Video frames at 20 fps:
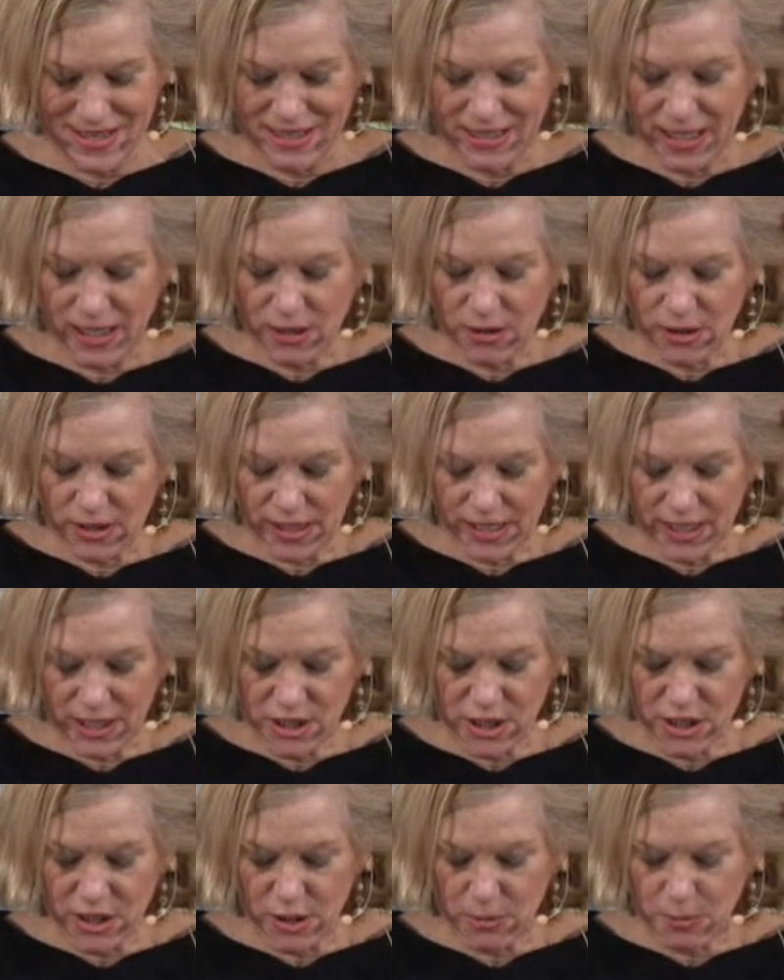Literally,
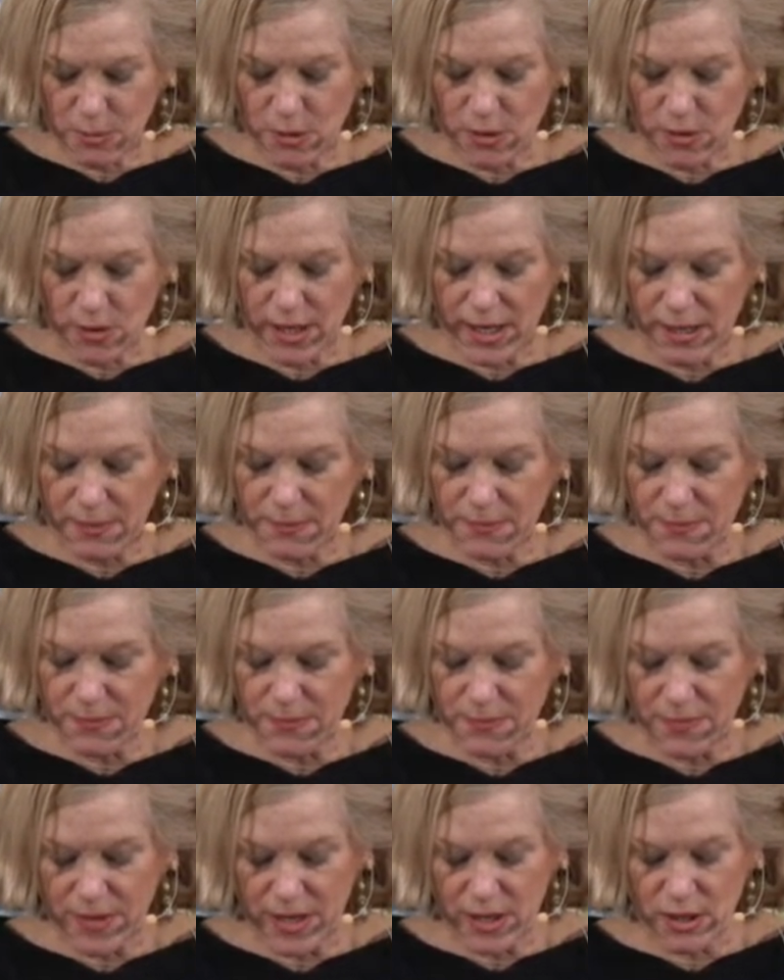it's in your program.
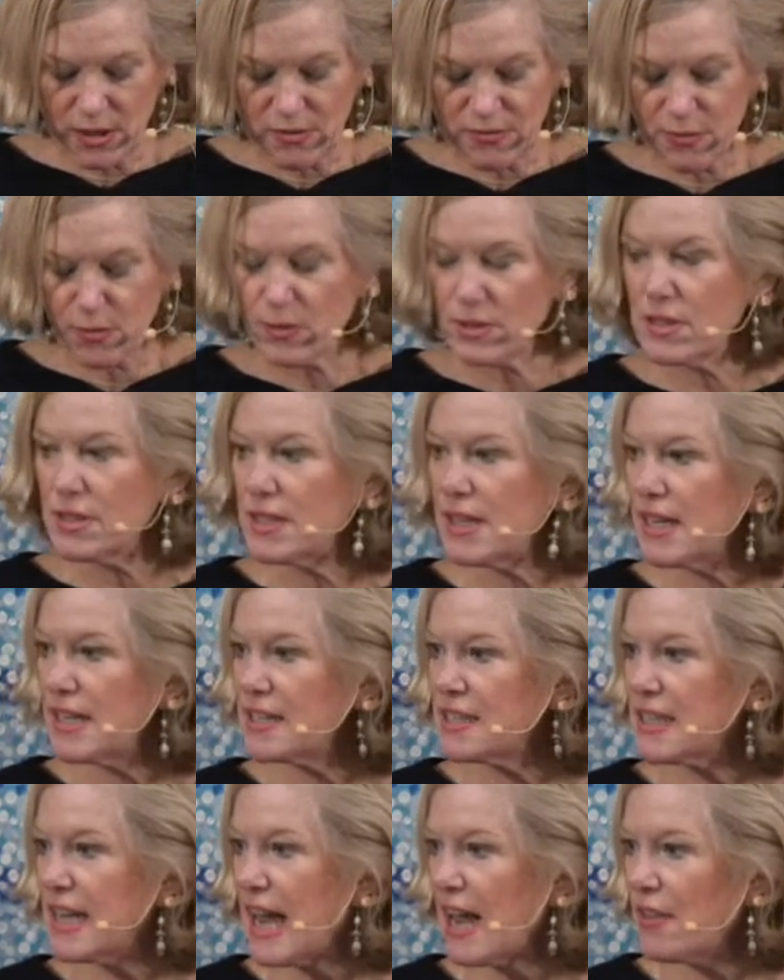Thank you for
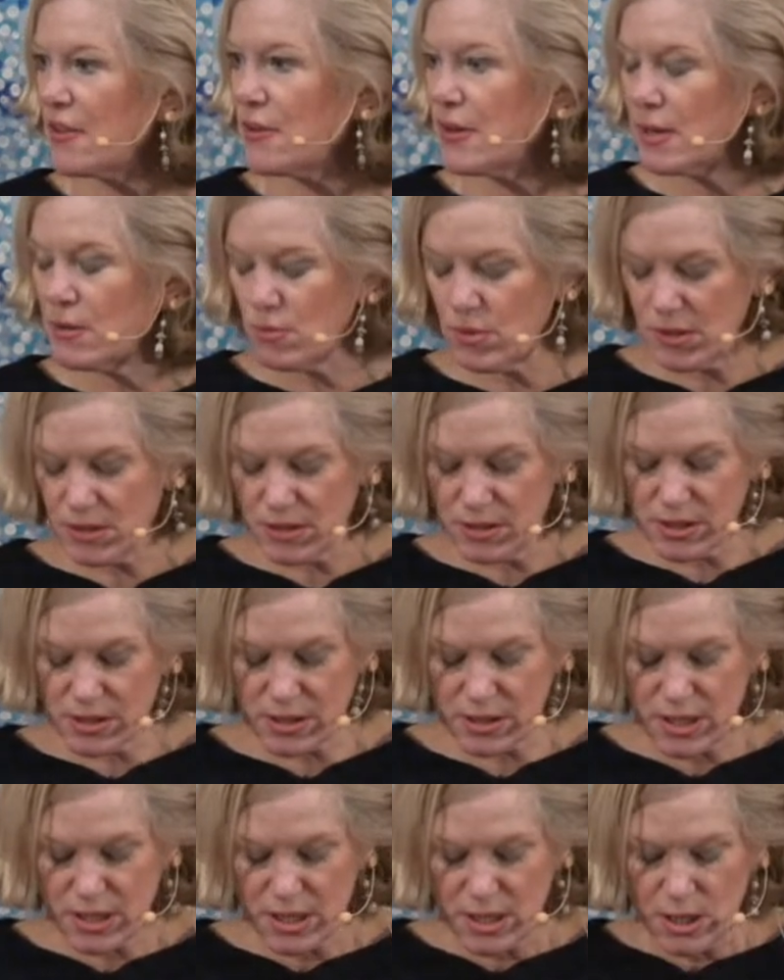today's gathering
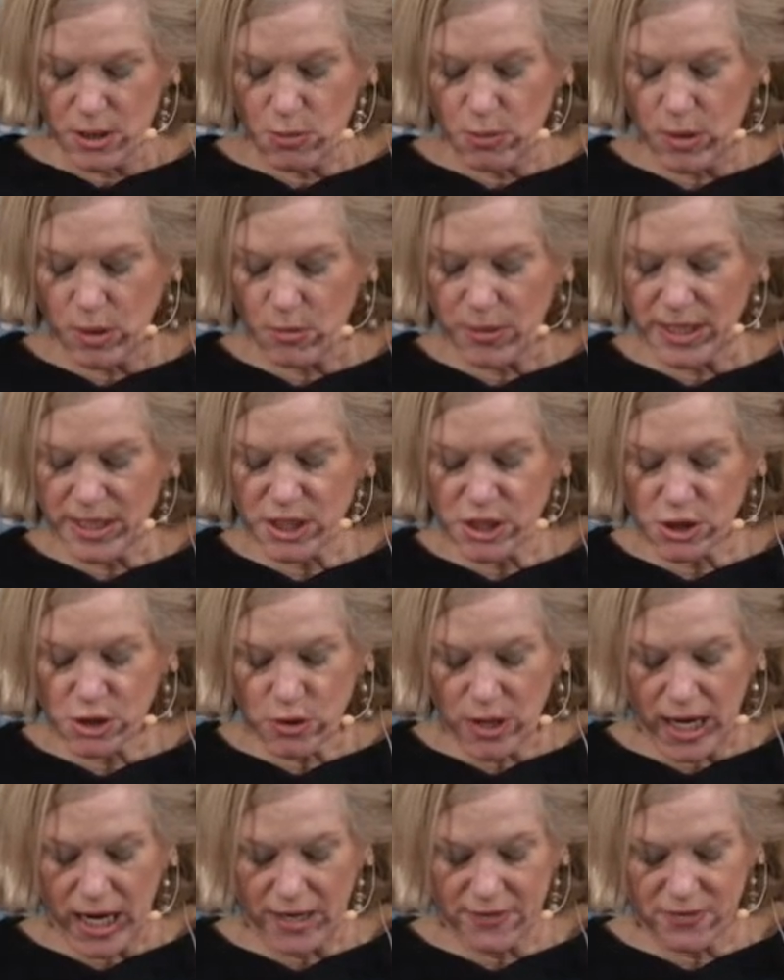words, where we
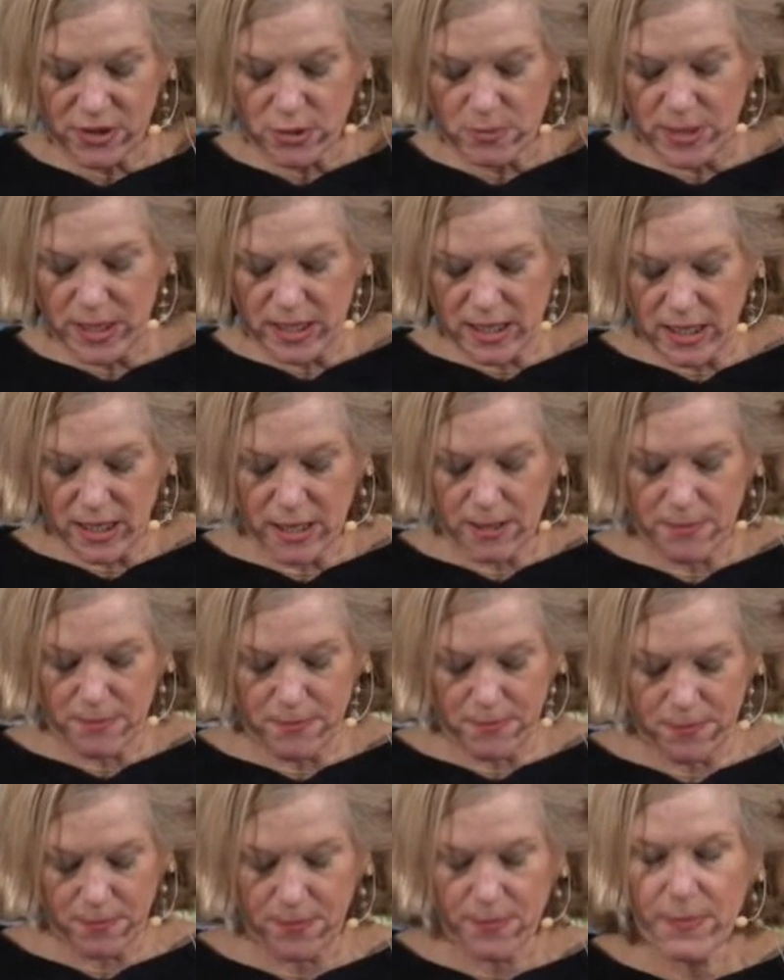strive to
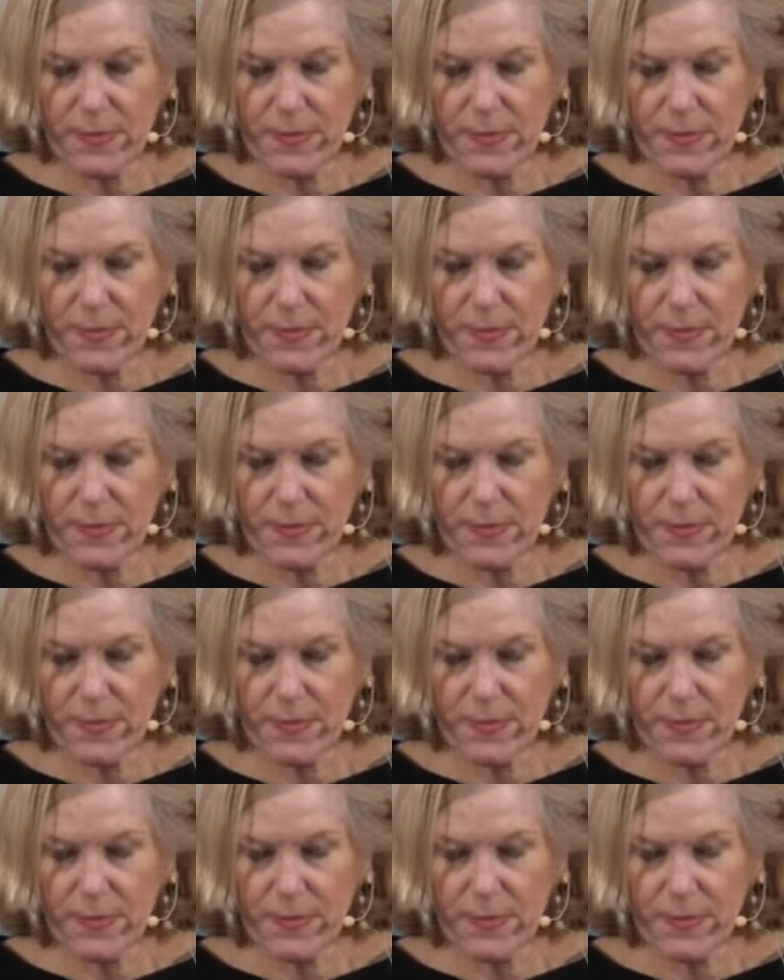become,